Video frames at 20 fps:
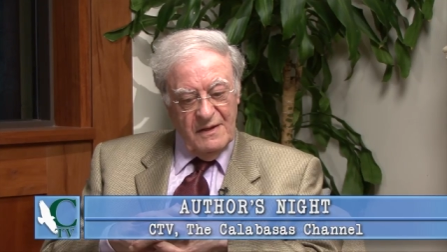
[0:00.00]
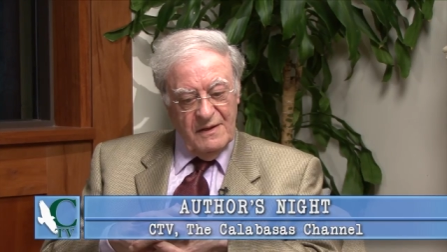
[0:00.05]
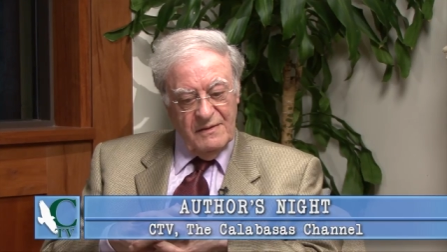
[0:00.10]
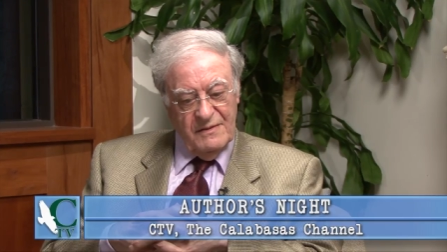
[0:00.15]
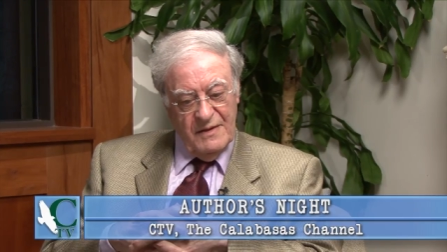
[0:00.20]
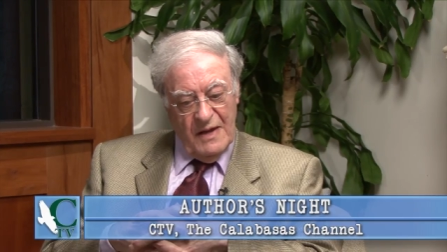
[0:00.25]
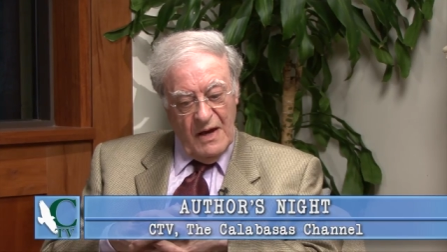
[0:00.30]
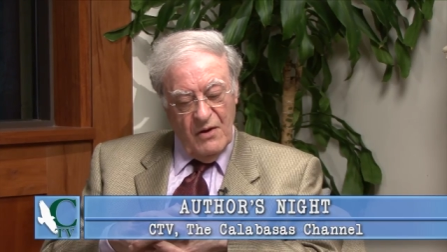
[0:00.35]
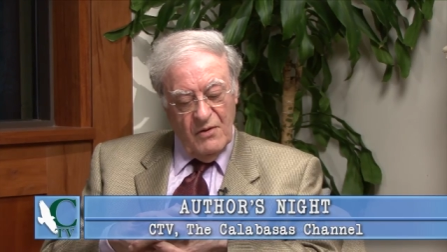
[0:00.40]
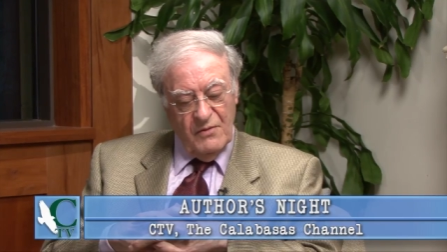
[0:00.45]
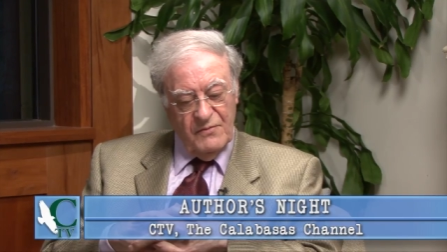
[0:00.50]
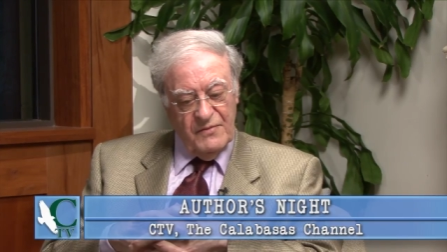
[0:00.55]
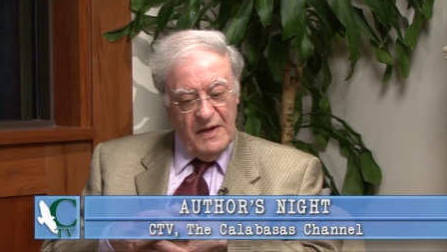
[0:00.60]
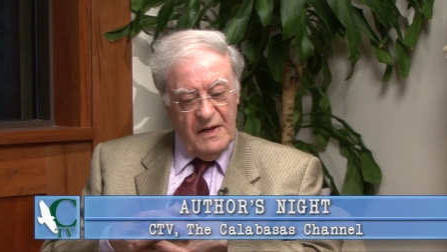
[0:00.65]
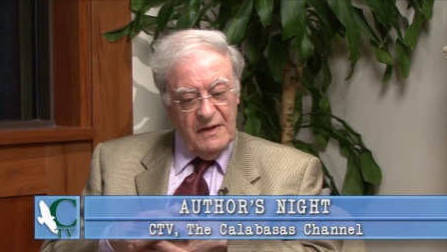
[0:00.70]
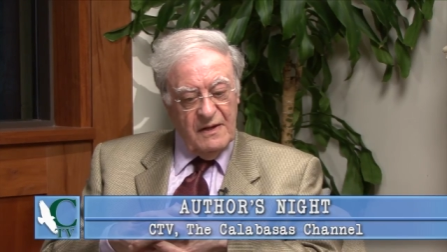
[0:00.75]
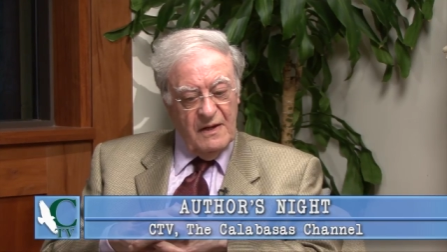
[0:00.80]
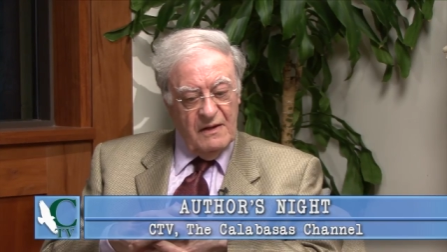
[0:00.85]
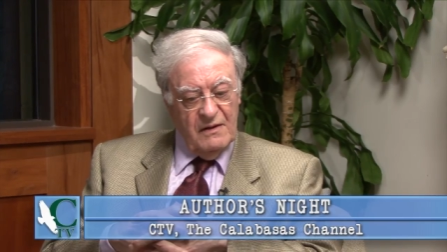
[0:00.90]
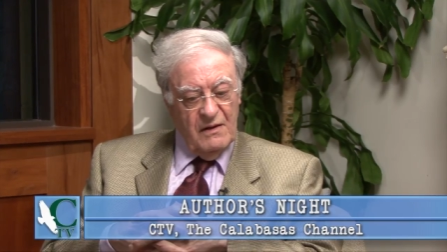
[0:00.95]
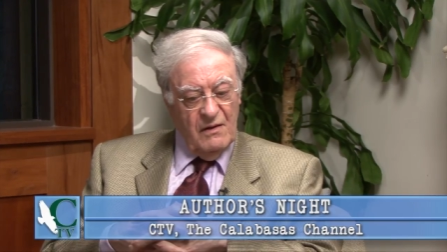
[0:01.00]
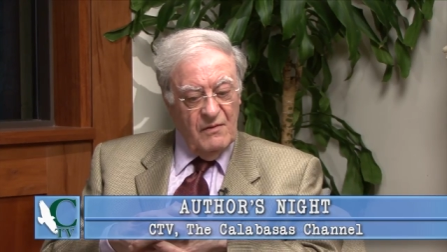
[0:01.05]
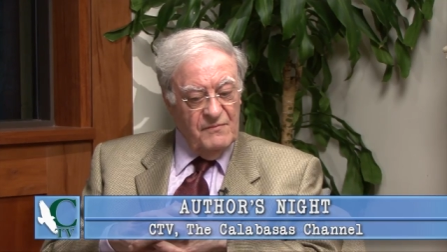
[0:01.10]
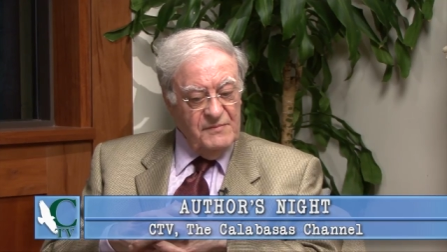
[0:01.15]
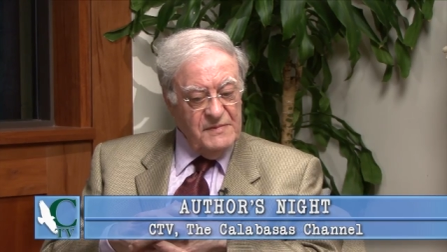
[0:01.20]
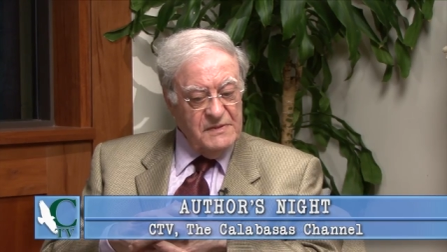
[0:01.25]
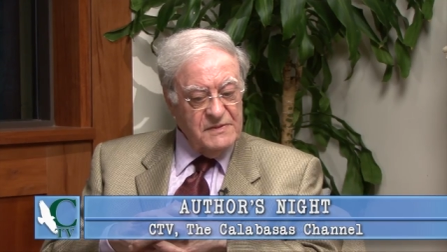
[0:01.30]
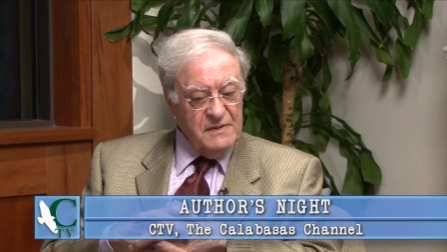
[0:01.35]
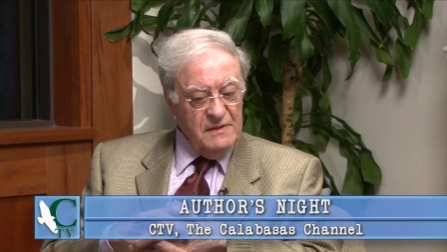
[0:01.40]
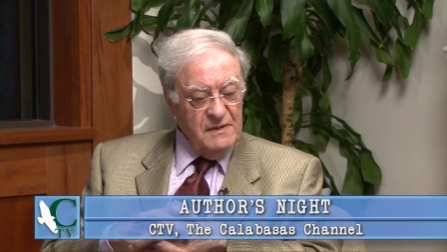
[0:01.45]
Now that had
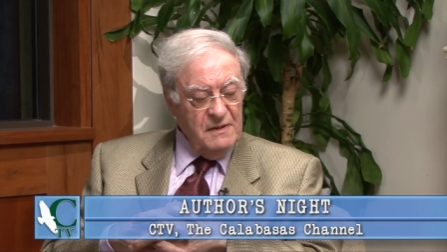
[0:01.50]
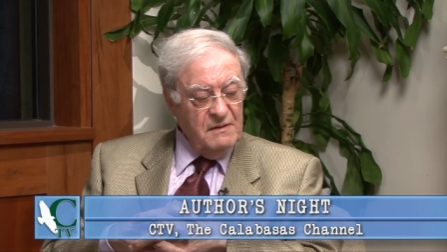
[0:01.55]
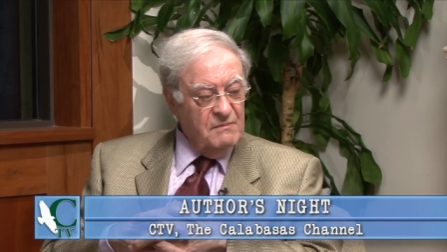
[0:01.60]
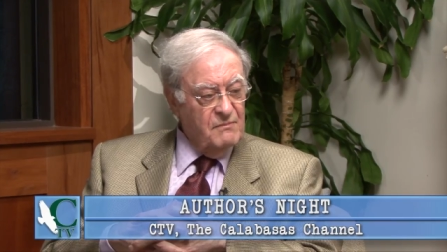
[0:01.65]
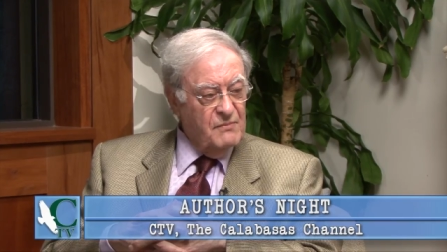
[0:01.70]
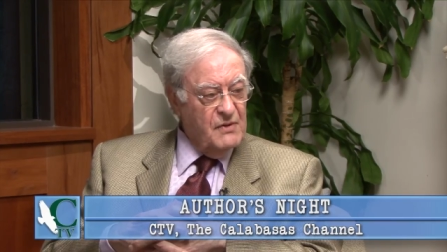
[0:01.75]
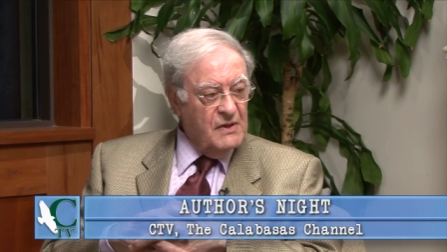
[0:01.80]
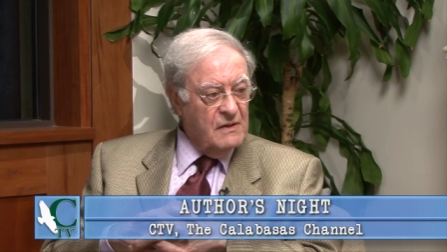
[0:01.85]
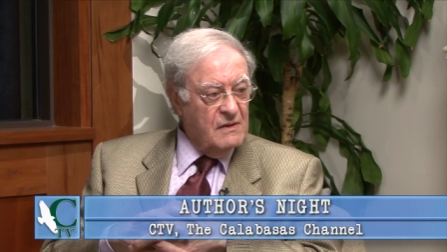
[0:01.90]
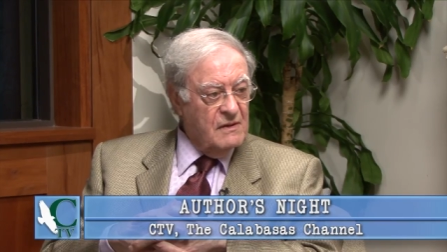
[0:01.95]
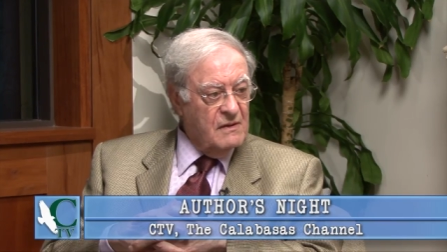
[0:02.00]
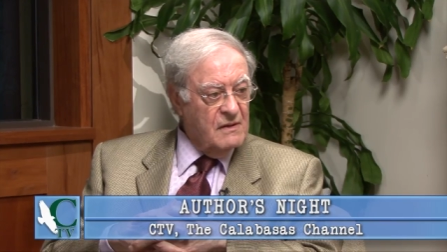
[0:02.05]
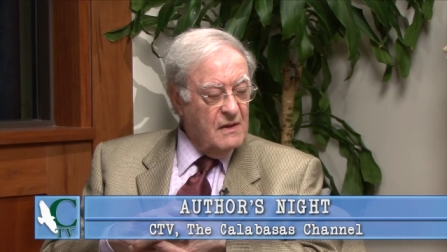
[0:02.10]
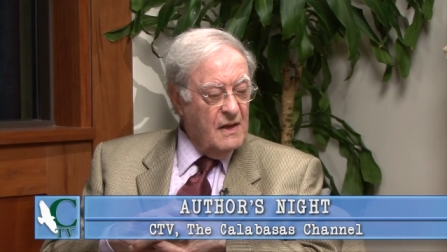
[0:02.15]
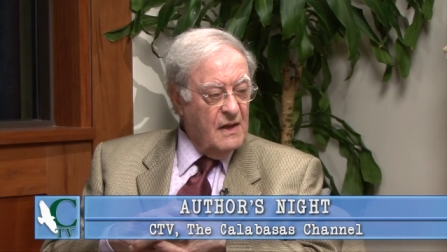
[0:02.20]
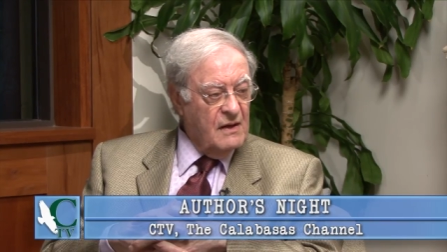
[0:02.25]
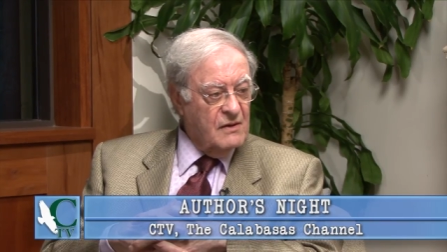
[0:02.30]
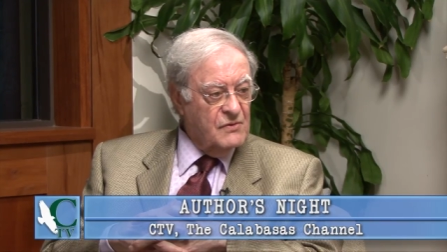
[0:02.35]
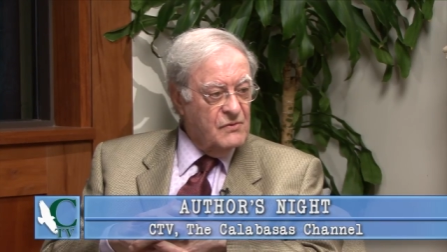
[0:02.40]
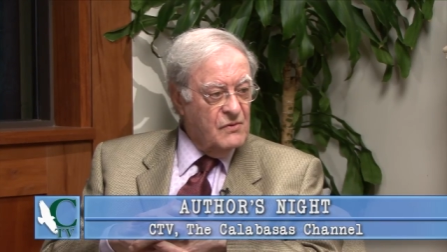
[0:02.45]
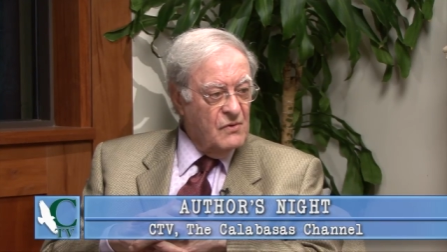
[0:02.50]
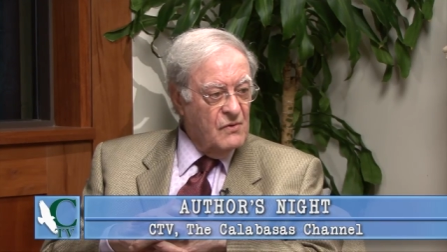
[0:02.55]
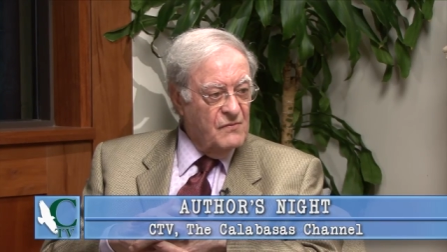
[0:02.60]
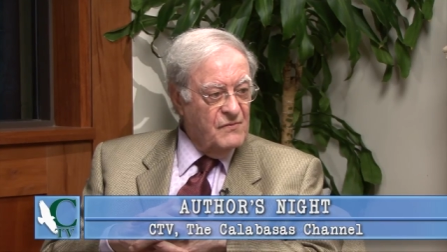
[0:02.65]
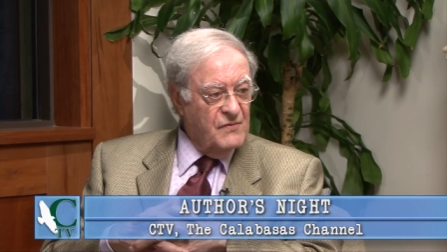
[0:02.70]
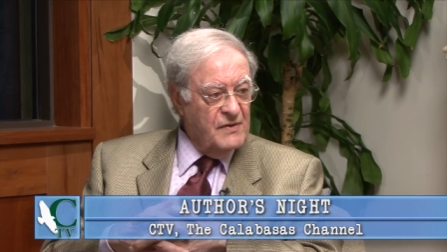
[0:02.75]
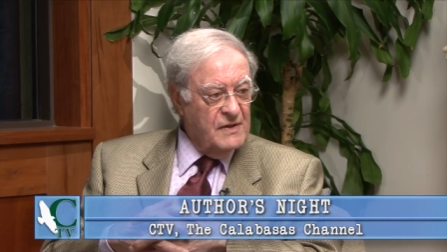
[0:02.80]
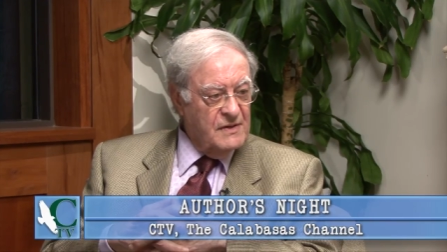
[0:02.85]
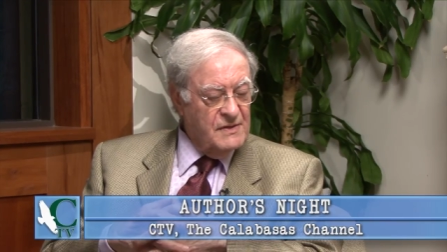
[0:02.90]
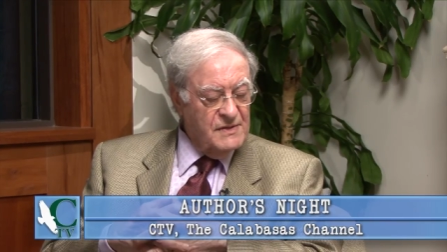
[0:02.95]
obviously been taken
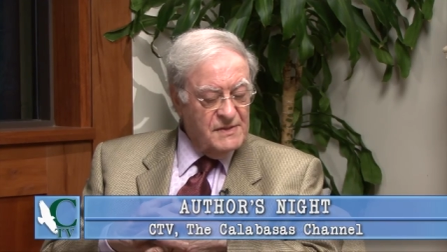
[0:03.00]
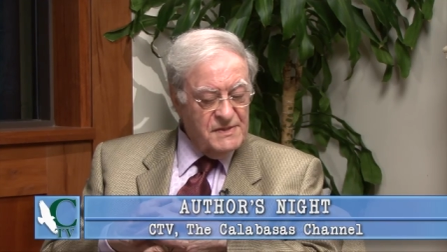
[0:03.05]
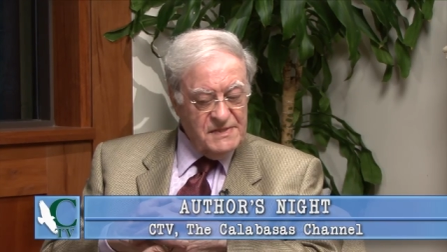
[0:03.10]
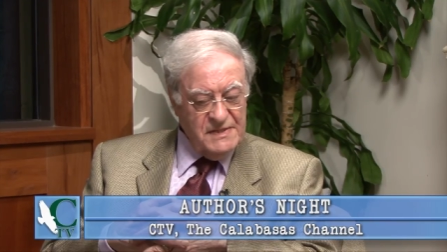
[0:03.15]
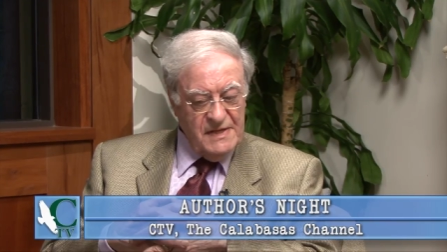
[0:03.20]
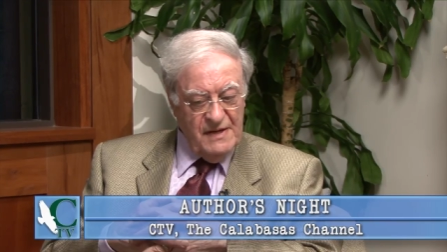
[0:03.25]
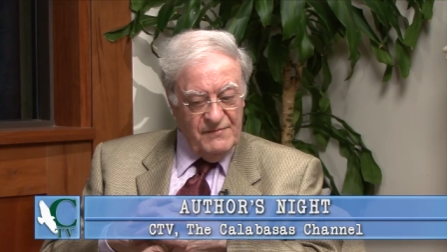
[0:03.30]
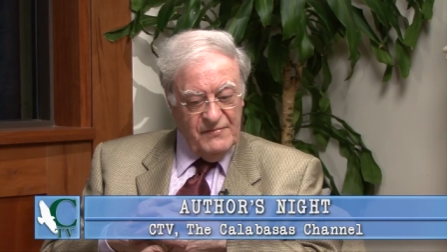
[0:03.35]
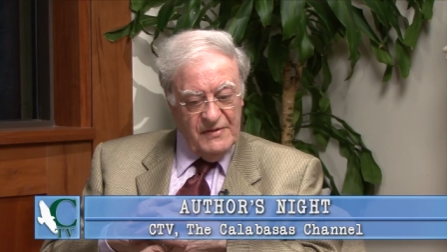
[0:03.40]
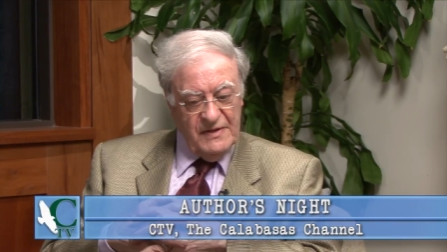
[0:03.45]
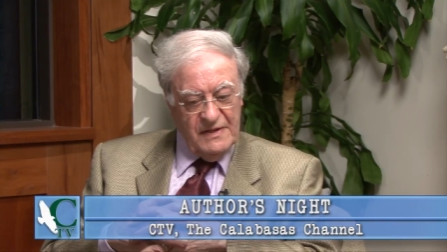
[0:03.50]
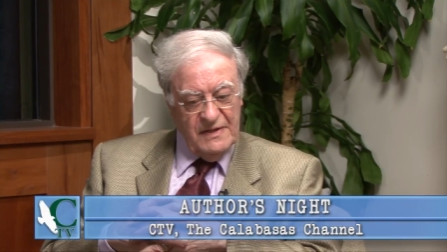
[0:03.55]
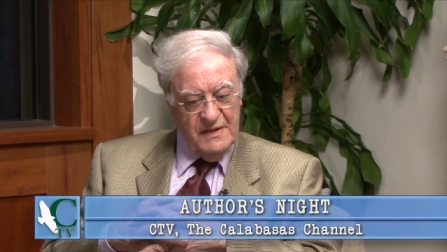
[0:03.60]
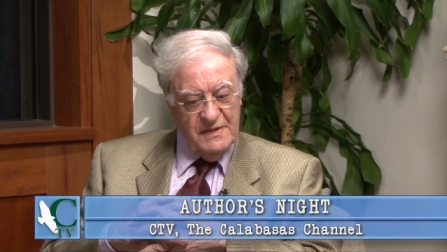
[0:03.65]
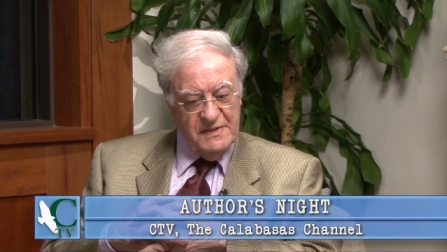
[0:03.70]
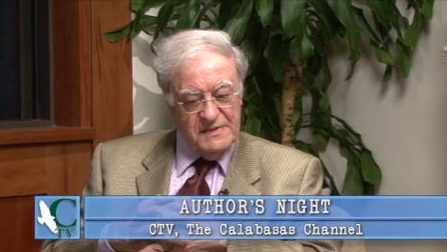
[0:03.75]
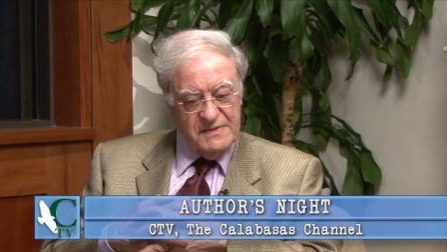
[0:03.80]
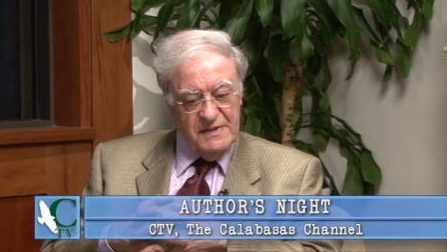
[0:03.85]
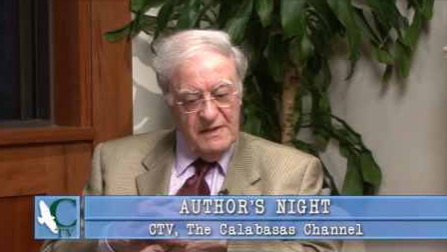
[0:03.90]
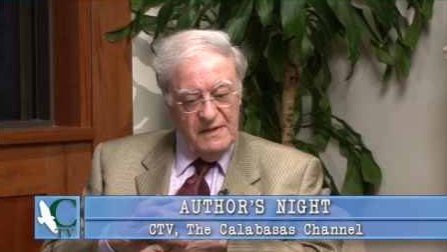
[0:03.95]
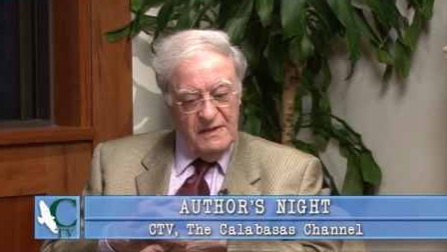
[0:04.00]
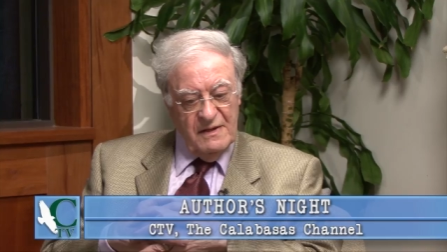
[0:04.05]
over in the 70s